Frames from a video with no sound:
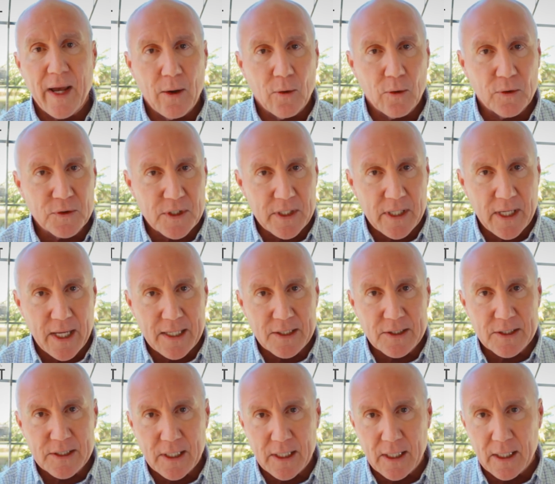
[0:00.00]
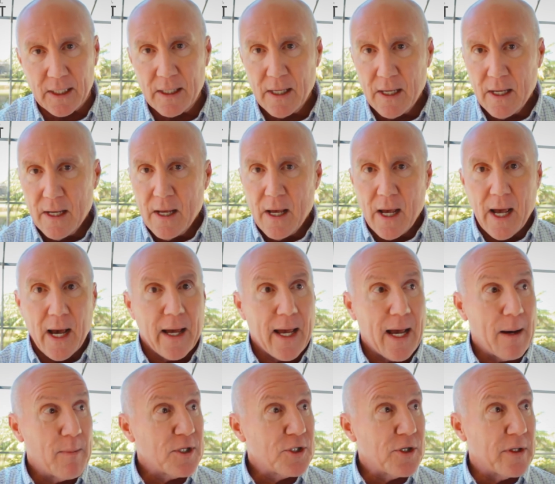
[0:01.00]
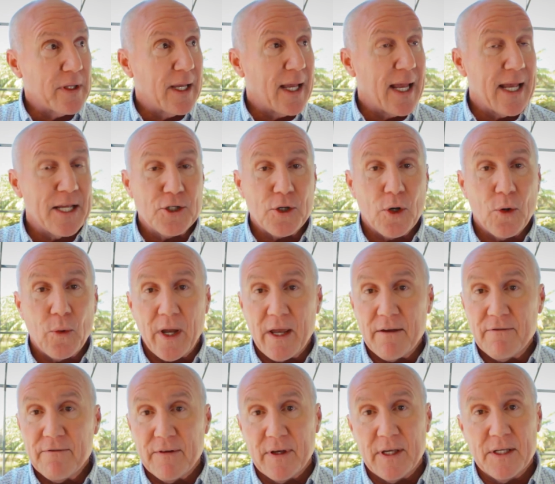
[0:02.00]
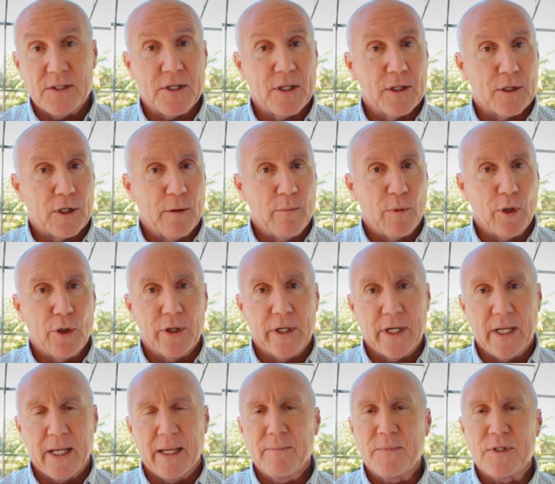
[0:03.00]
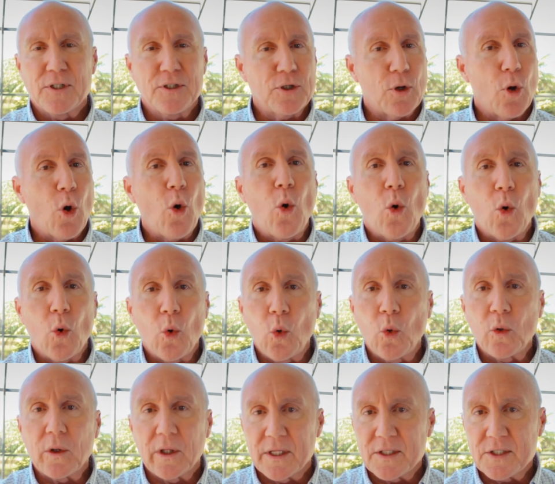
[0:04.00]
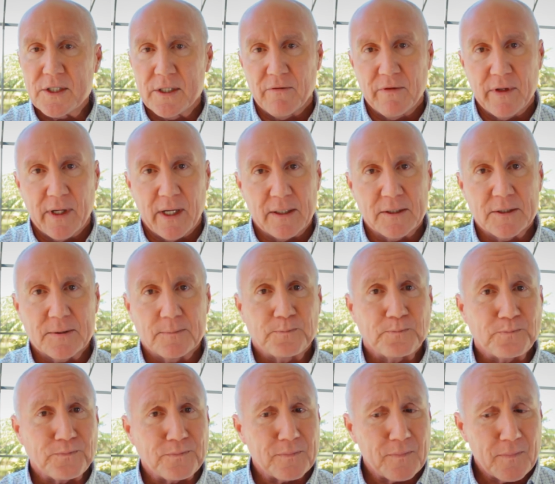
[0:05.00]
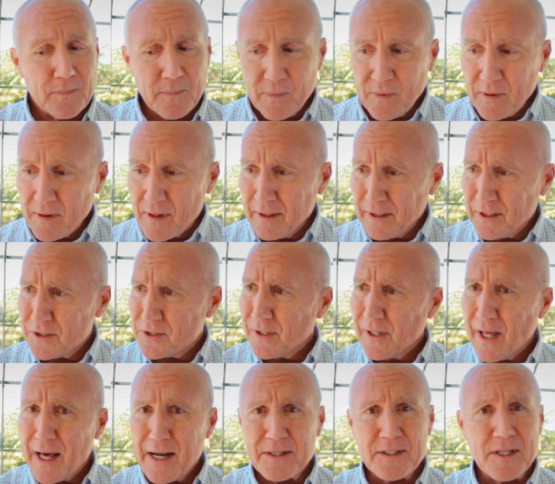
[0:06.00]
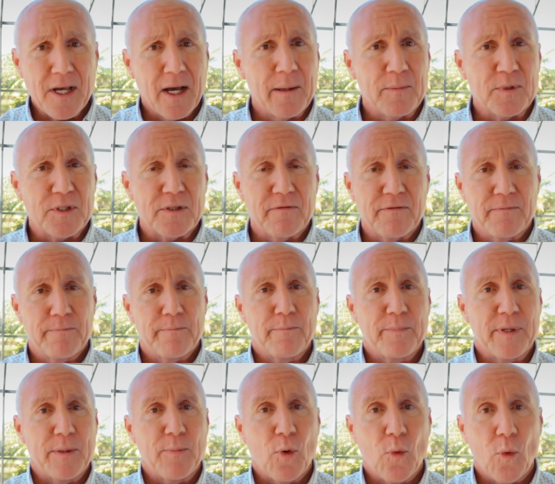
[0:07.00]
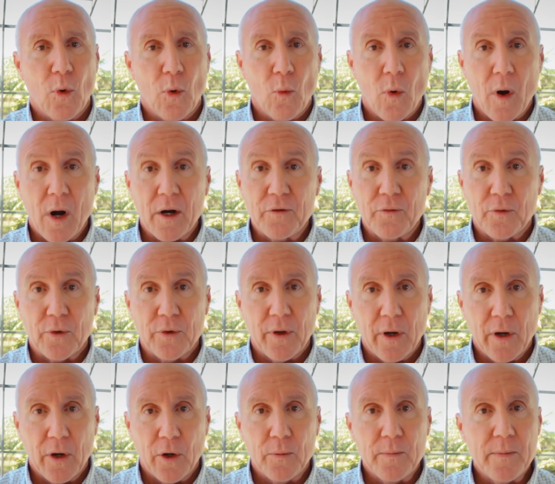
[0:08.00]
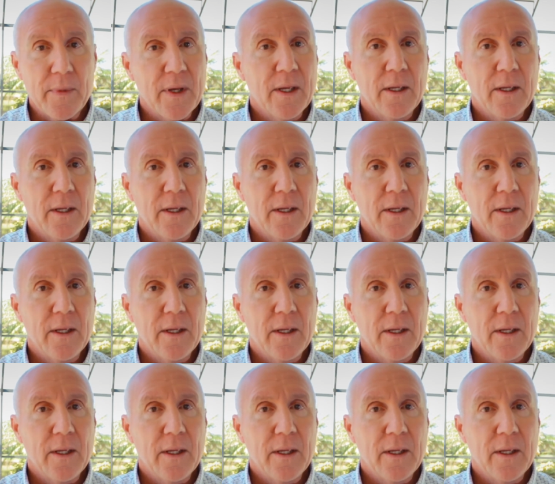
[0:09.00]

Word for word: How old's the AC? How much are the HOA fees in the community? Just a whole list of things. Because a lot of times people will walk through the home